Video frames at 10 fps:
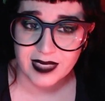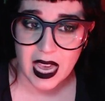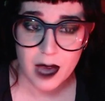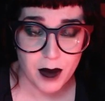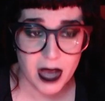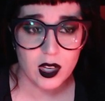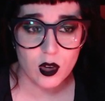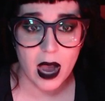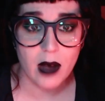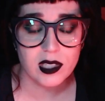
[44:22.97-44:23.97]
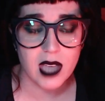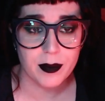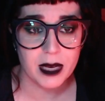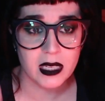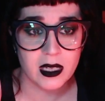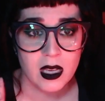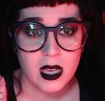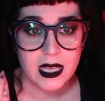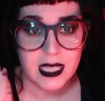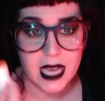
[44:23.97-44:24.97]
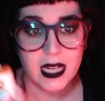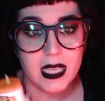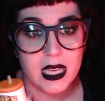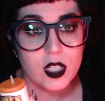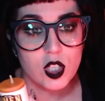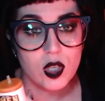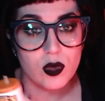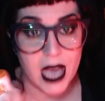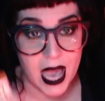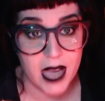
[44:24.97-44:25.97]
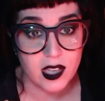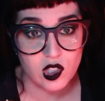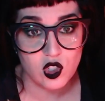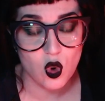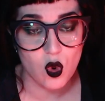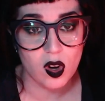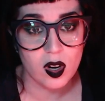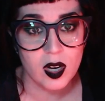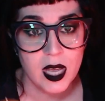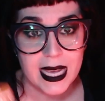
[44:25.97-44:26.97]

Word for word: And by the crowds, I mean getting into the Hex store